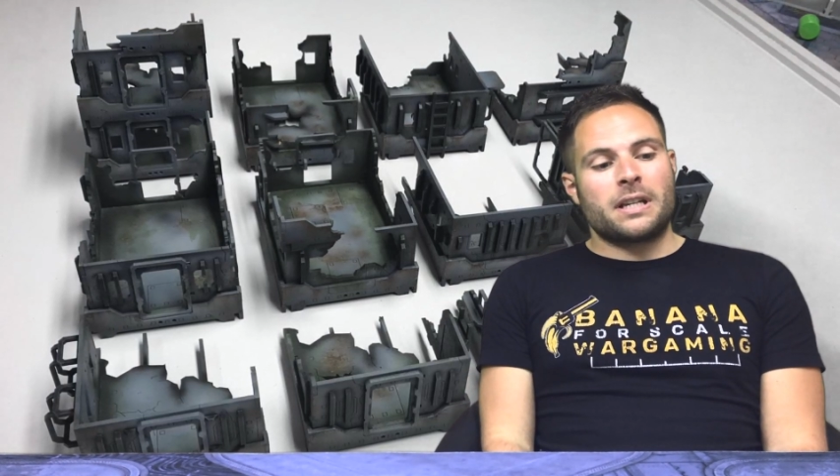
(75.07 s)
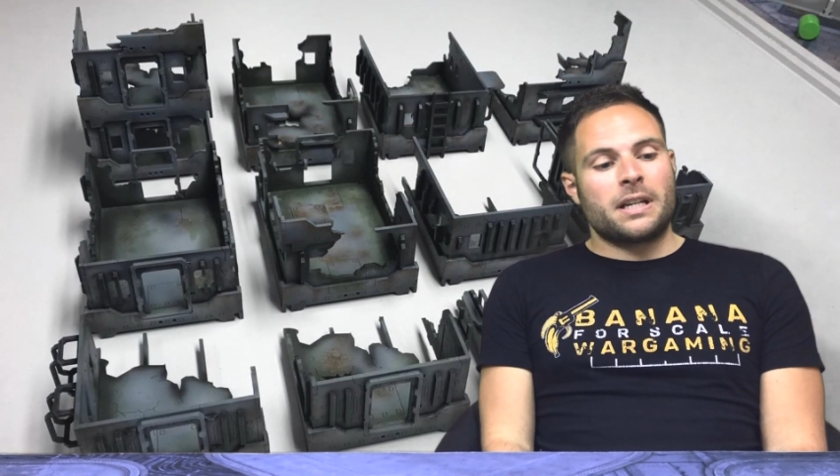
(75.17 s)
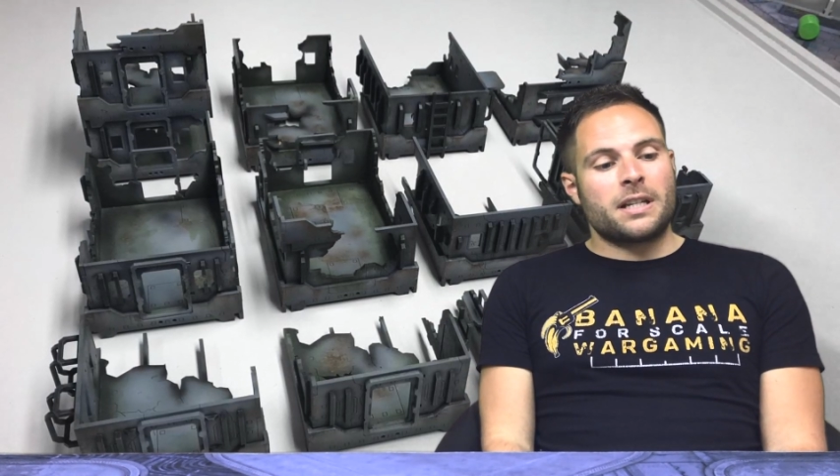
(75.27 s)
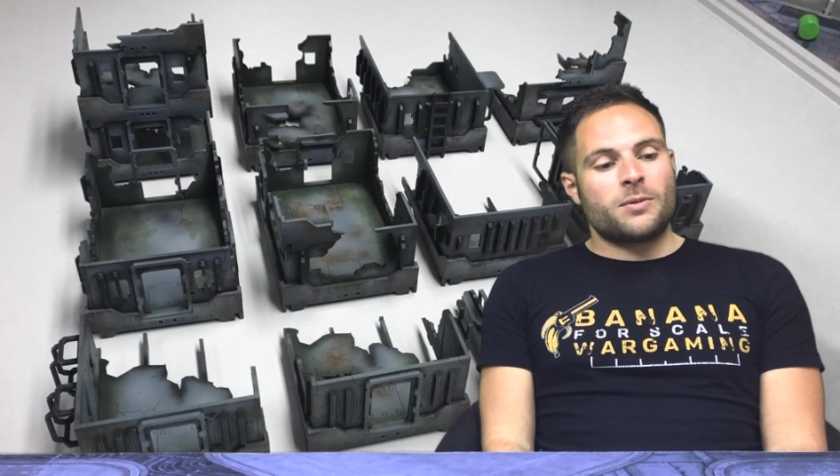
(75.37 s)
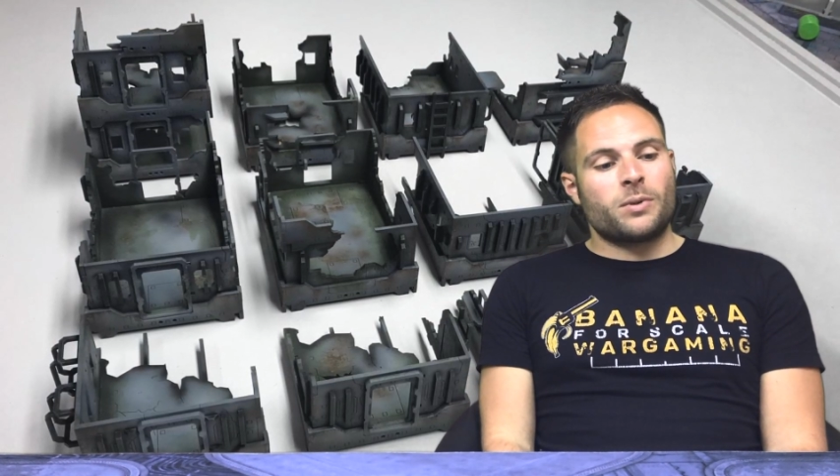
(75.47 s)

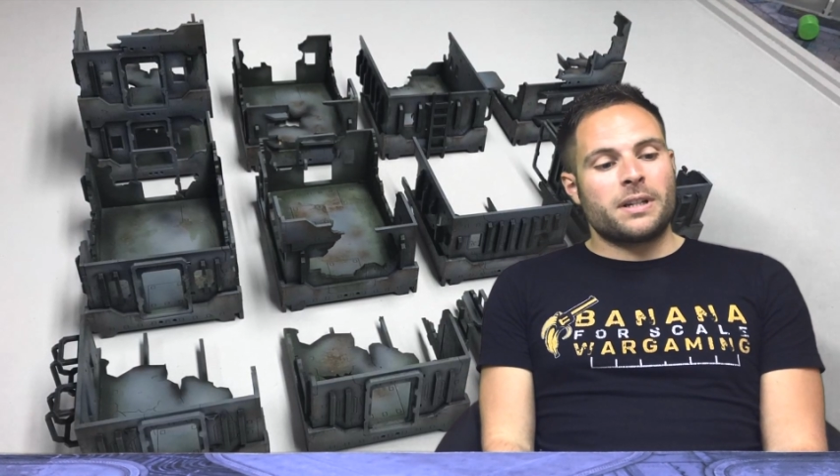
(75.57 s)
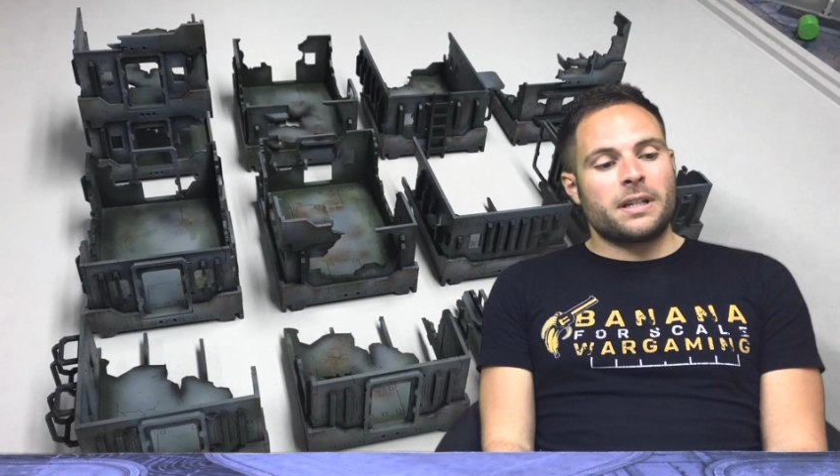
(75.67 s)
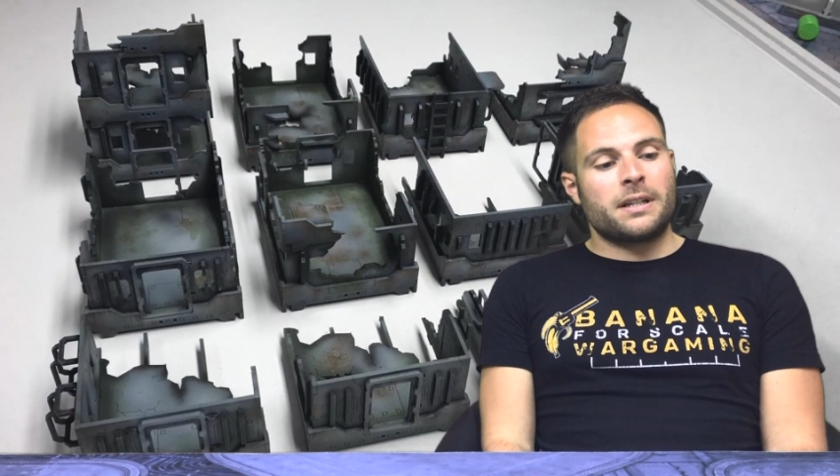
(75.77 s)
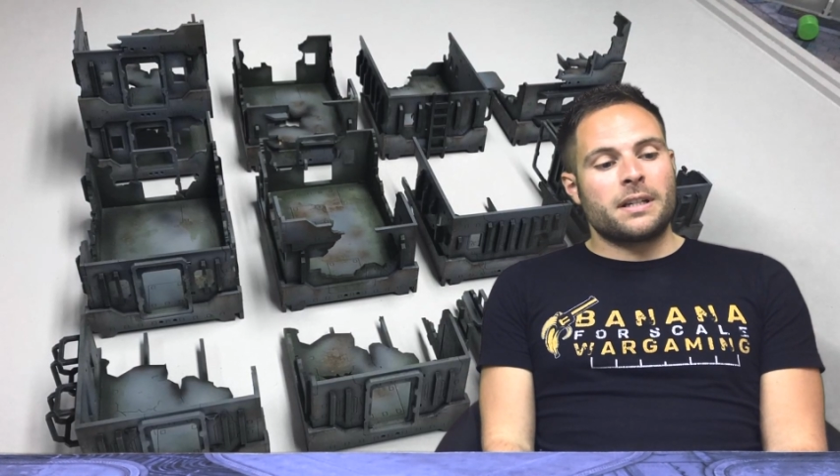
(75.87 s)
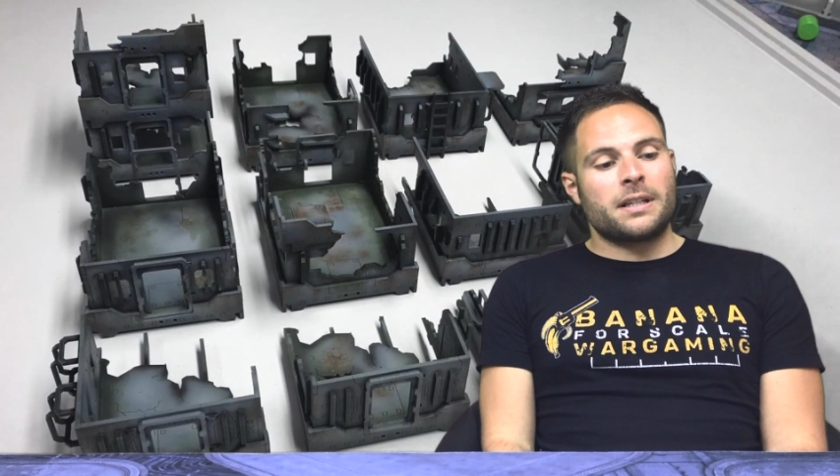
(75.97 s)
is
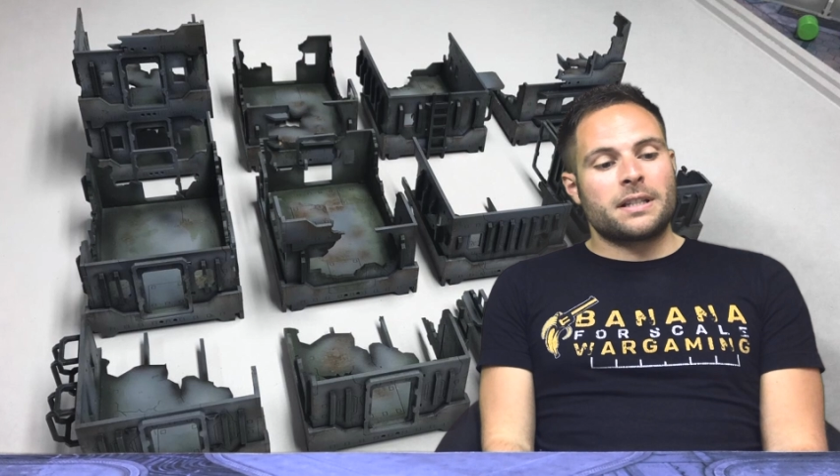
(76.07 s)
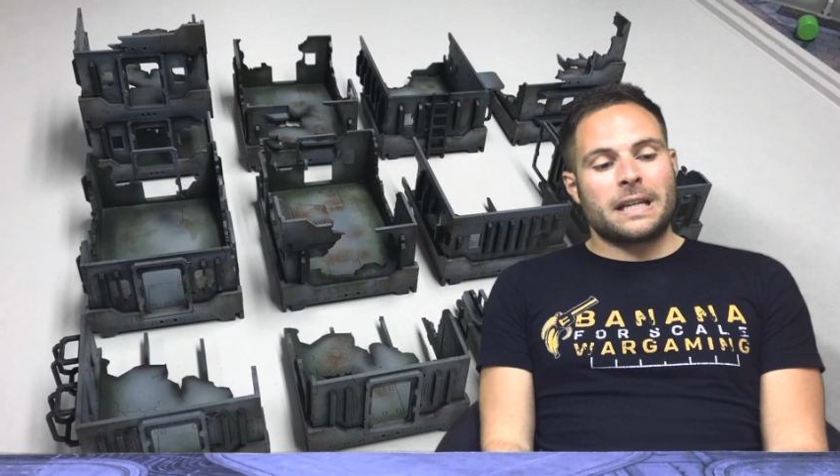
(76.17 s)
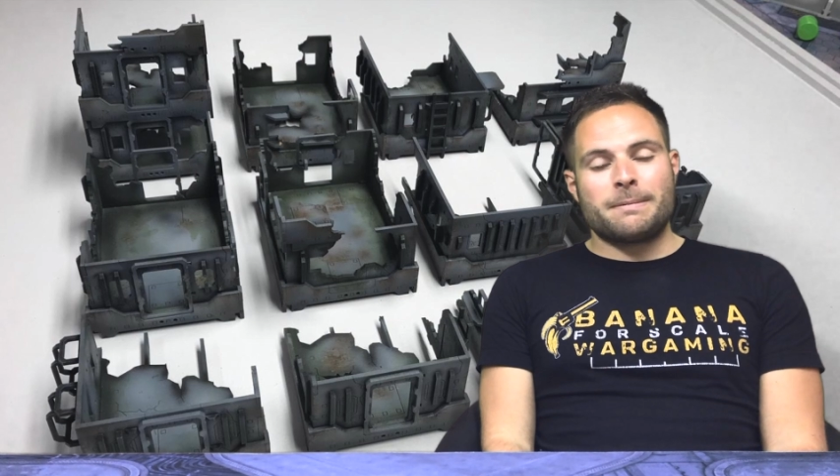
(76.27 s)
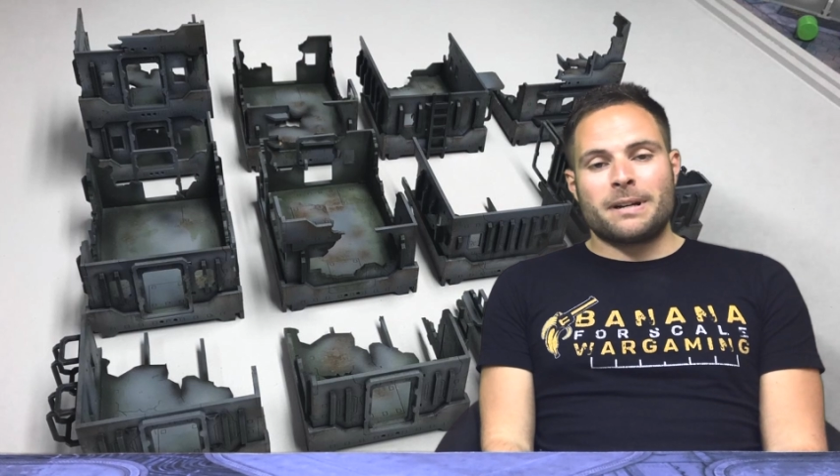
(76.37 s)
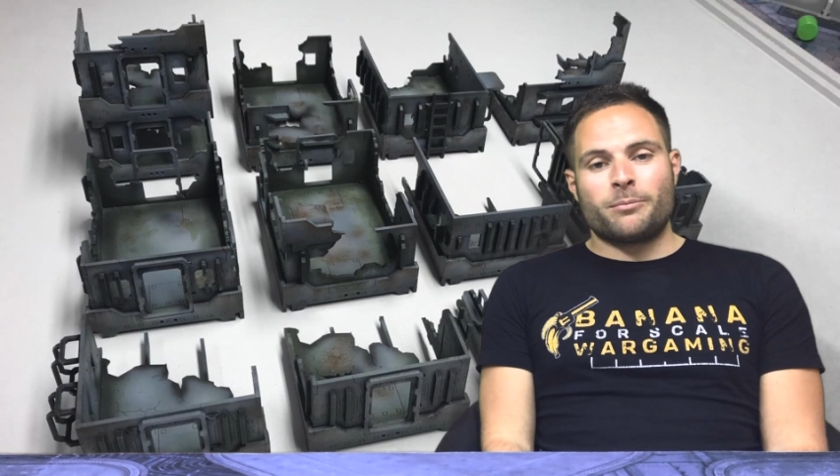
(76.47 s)
we're
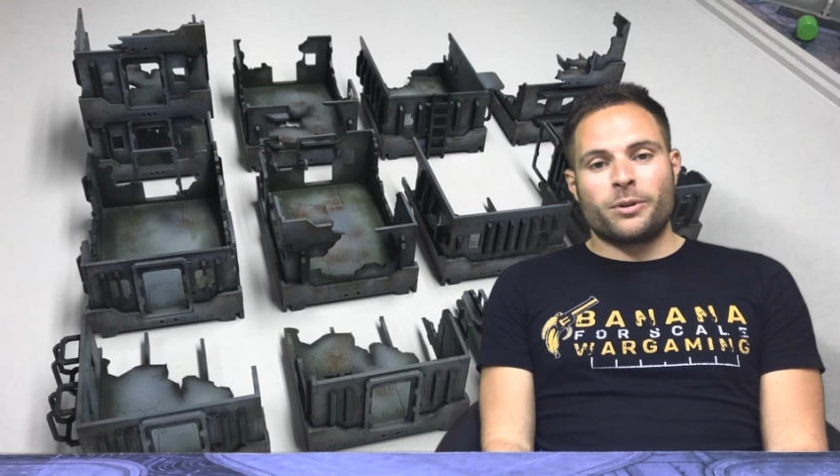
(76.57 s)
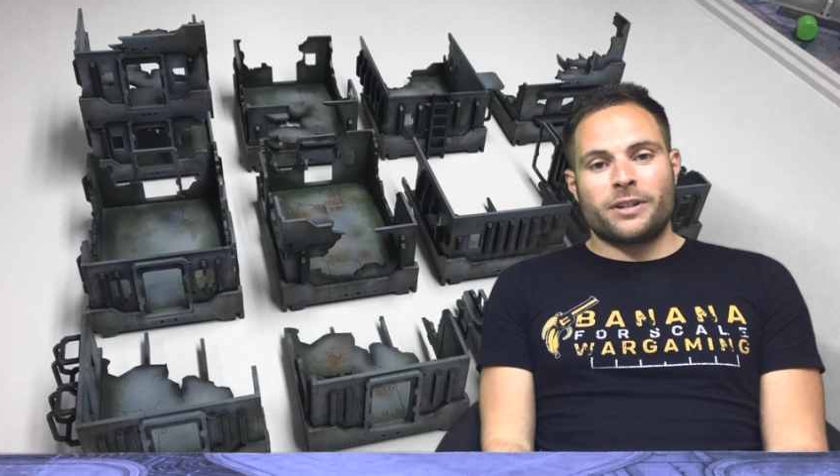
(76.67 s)
teaming up with